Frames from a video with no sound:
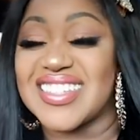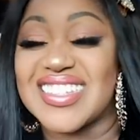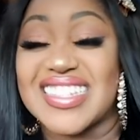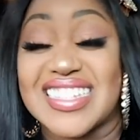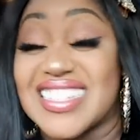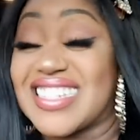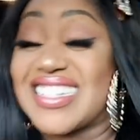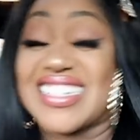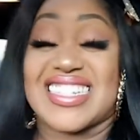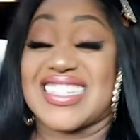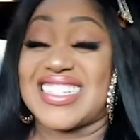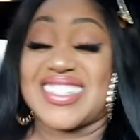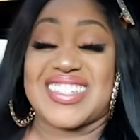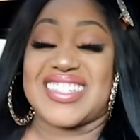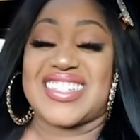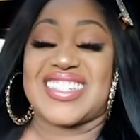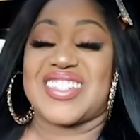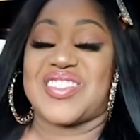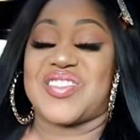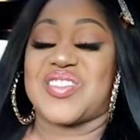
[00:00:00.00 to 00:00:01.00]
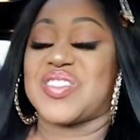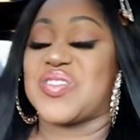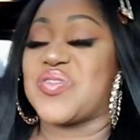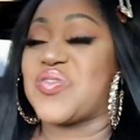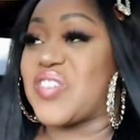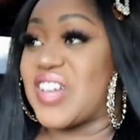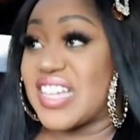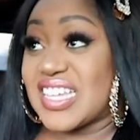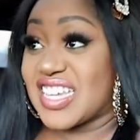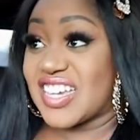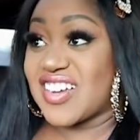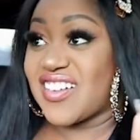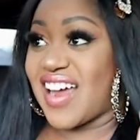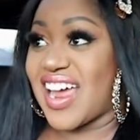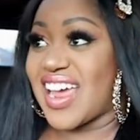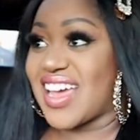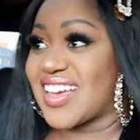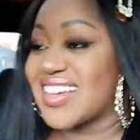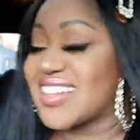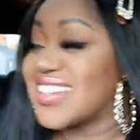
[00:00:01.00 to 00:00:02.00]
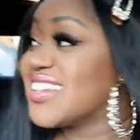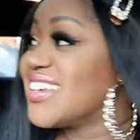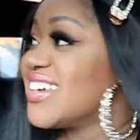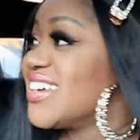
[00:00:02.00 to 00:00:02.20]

It's just fucking great.